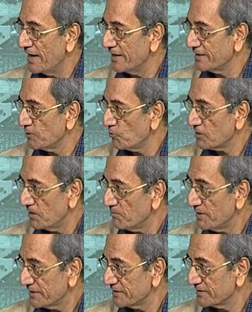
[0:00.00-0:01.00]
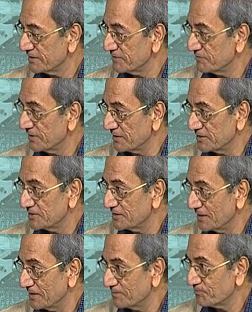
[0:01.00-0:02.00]
and they don't come back in the evening
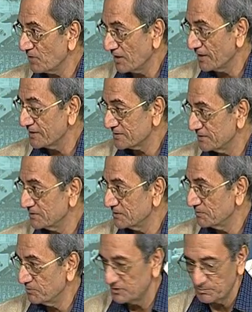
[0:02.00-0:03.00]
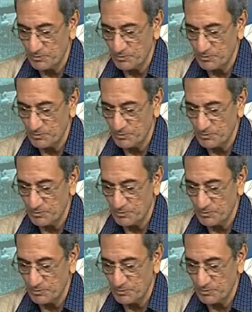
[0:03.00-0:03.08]
easily unless the, the,